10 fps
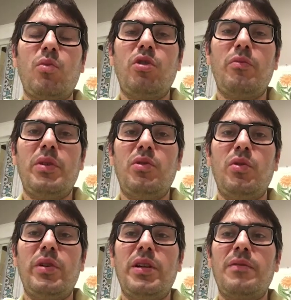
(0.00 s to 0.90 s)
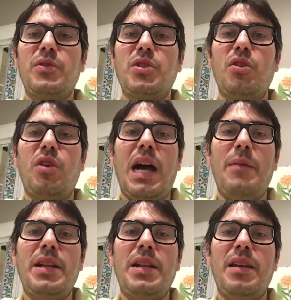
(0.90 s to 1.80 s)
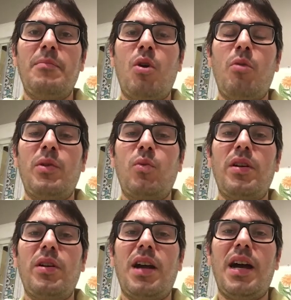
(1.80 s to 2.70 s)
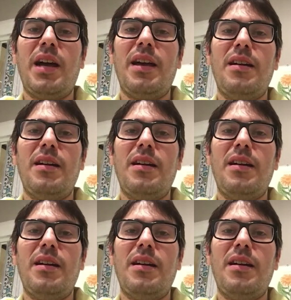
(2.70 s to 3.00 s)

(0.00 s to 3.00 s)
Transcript: what you've been doing. So I'm in a moment where I